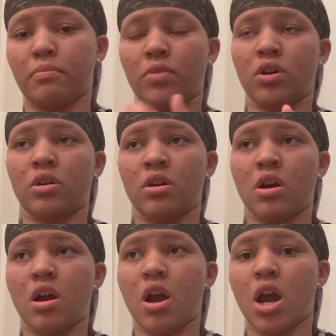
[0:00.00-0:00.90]

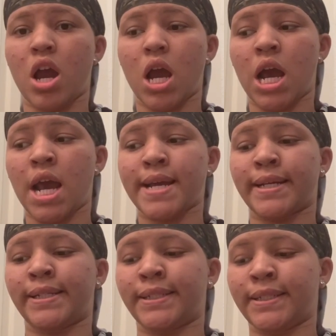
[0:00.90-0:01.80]

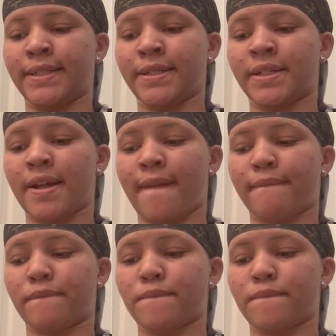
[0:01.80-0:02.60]
Nobody speaks.